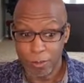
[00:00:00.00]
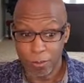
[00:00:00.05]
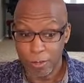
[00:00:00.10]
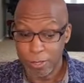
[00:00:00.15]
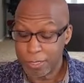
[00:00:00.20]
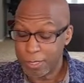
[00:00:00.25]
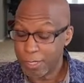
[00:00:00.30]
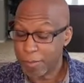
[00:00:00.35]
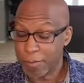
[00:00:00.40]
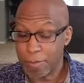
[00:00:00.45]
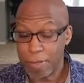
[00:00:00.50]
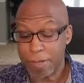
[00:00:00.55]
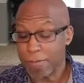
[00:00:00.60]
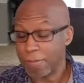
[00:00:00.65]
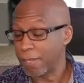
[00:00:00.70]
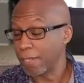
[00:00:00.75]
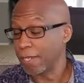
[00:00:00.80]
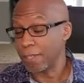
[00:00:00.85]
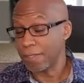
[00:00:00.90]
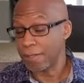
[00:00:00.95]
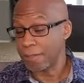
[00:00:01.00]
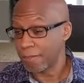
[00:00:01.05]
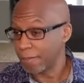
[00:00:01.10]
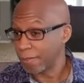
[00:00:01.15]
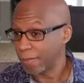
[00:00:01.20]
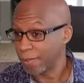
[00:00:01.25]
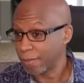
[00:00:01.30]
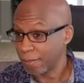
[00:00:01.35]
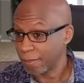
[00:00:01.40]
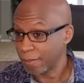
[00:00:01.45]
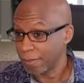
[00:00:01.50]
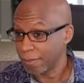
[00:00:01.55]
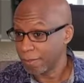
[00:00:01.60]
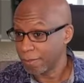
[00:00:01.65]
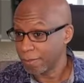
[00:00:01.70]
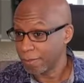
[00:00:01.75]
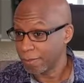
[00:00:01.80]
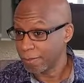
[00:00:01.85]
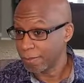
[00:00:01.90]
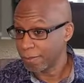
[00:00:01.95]
we're saved by faith. Yes.
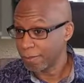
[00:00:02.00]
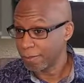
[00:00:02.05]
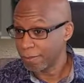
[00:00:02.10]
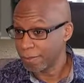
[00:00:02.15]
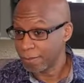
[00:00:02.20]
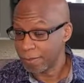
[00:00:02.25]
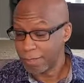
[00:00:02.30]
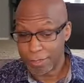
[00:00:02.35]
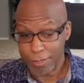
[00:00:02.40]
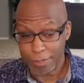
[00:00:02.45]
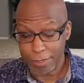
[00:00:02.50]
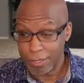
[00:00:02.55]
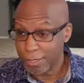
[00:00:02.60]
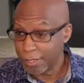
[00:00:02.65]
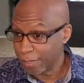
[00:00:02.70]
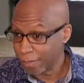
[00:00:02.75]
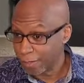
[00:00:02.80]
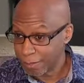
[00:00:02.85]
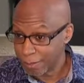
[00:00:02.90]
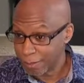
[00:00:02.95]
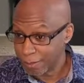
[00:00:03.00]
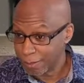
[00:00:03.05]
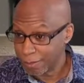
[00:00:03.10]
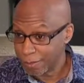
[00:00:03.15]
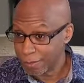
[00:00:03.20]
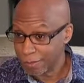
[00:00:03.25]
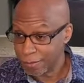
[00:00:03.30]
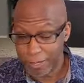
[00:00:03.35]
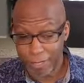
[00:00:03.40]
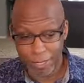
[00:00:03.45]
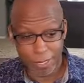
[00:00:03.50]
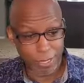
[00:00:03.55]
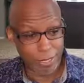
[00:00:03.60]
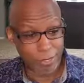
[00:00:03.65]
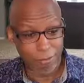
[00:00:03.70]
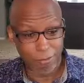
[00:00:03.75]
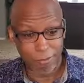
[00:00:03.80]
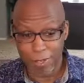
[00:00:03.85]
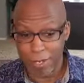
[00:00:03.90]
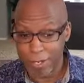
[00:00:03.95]
Mm-hmm. That's it,
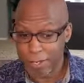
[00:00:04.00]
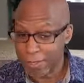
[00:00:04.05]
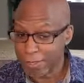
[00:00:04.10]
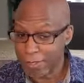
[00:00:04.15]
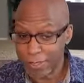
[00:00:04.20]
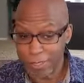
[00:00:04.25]
right? Faith